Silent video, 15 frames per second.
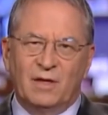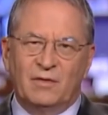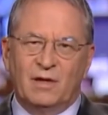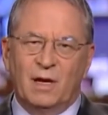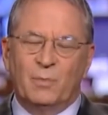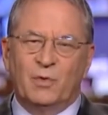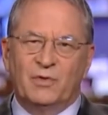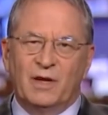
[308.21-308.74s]
a
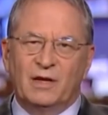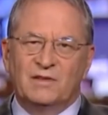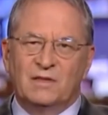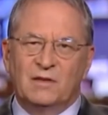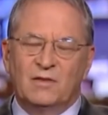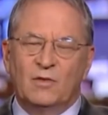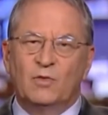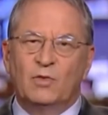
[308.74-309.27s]
couple
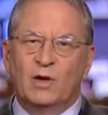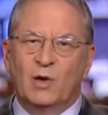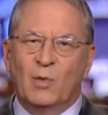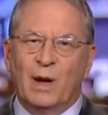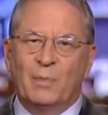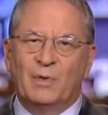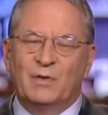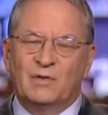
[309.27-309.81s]
dozen nuclear
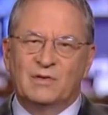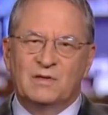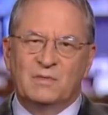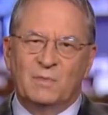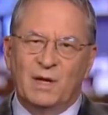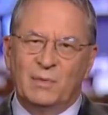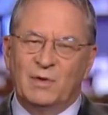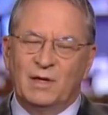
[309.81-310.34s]
weapons.
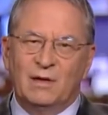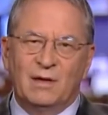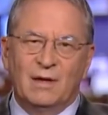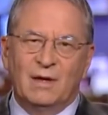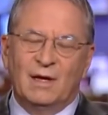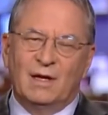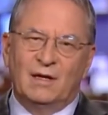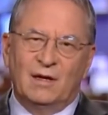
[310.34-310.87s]
Maybe,
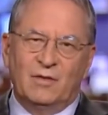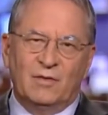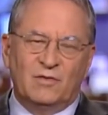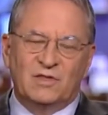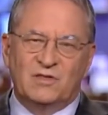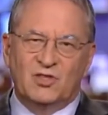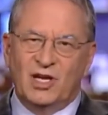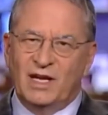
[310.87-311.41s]

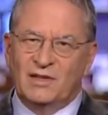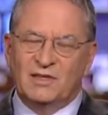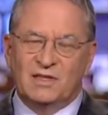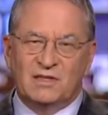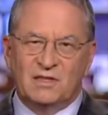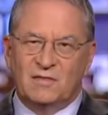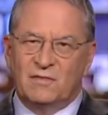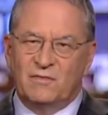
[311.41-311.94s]
there's a chance
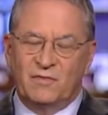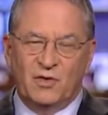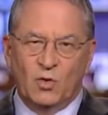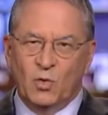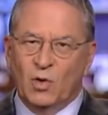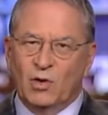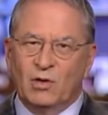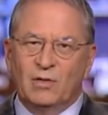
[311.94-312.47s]
it's
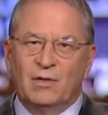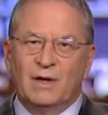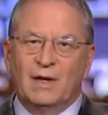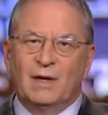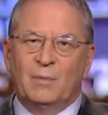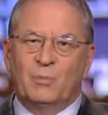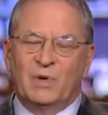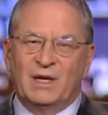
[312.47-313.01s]
fewer.
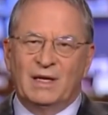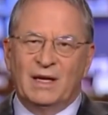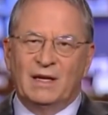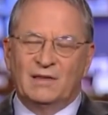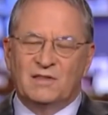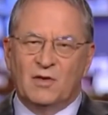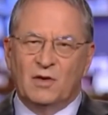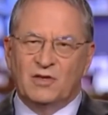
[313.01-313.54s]
But
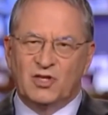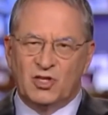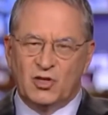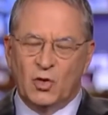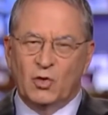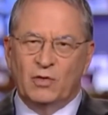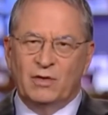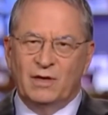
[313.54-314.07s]
again, it's
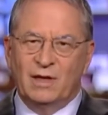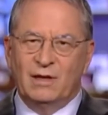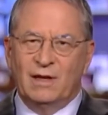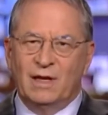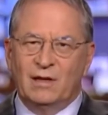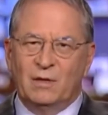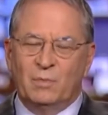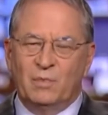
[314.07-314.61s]
uncertain.
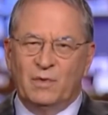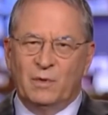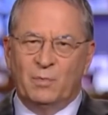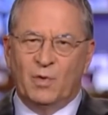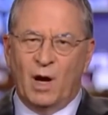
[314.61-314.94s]
And the